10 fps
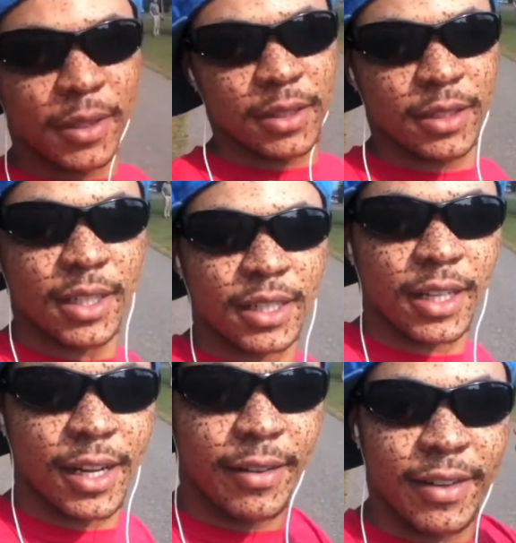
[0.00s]
This is Nick
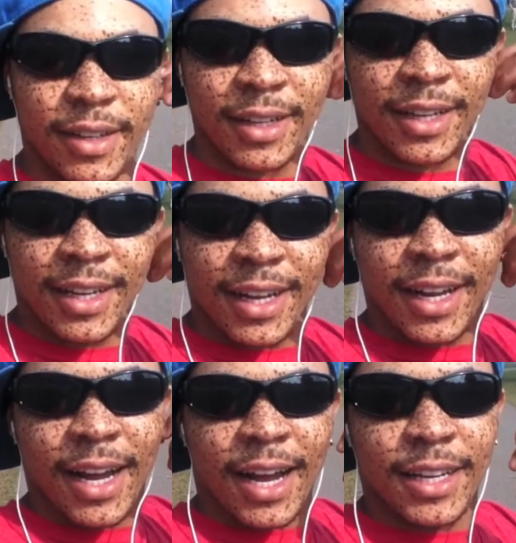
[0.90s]
Love.
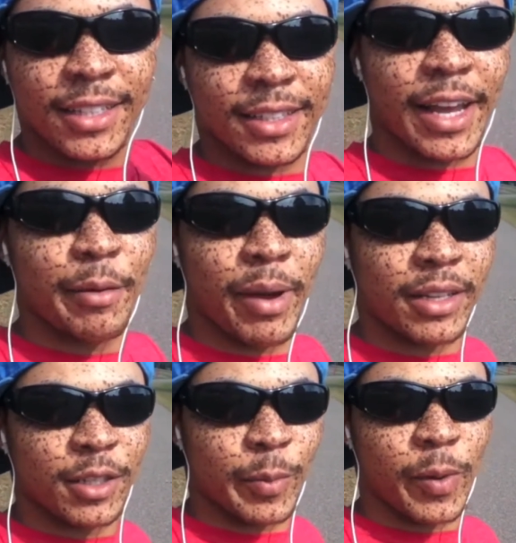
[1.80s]
I just came
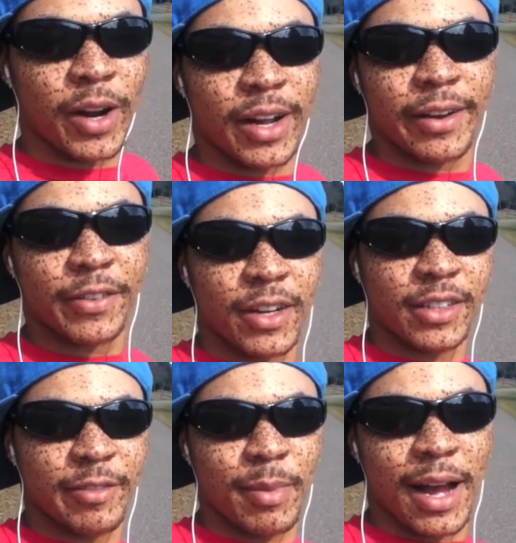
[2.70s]
back to the park after I
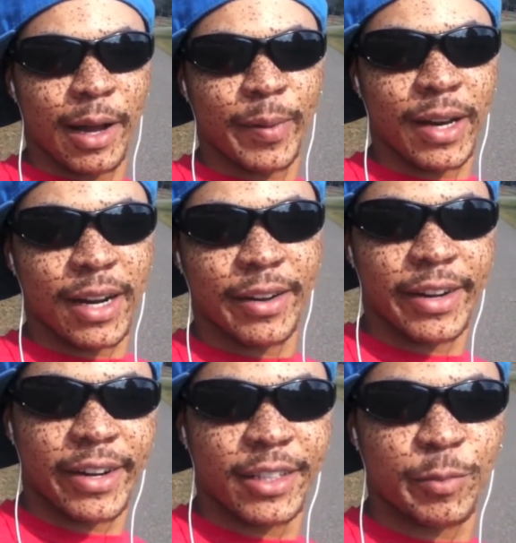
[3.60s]
left my iPod out
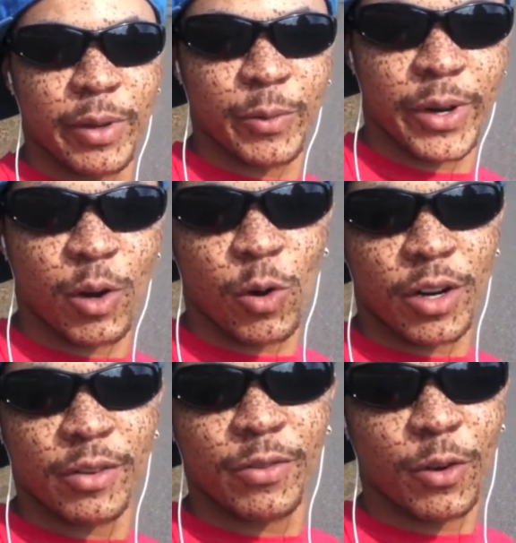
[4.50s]
here. It's been
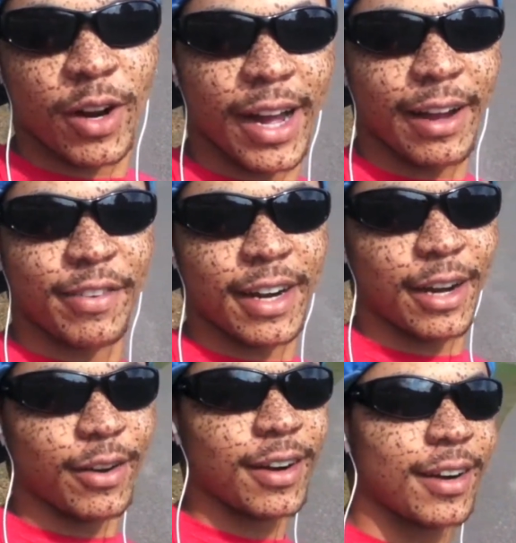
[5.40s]
recording for a half an
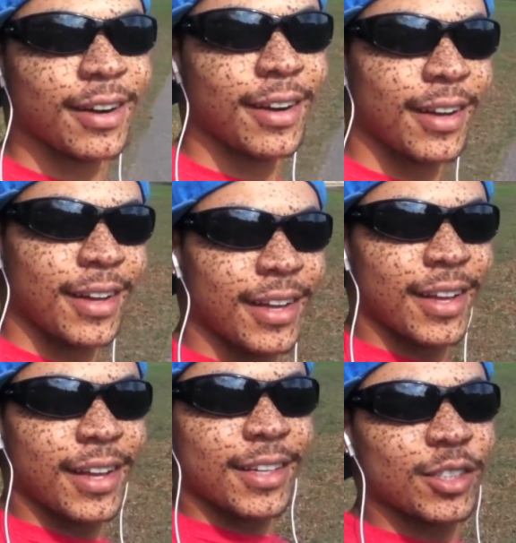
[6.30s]
hour.
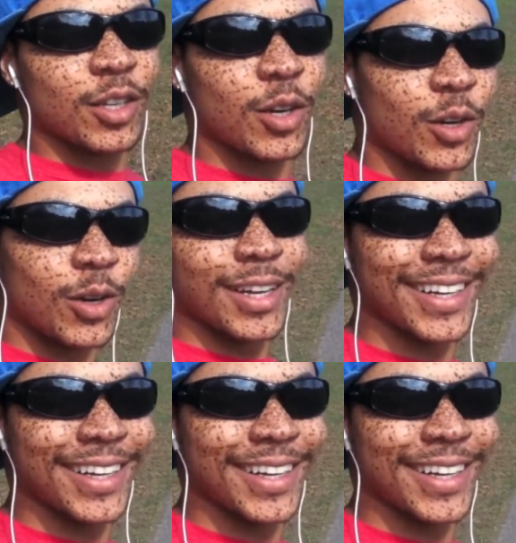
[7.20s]
So,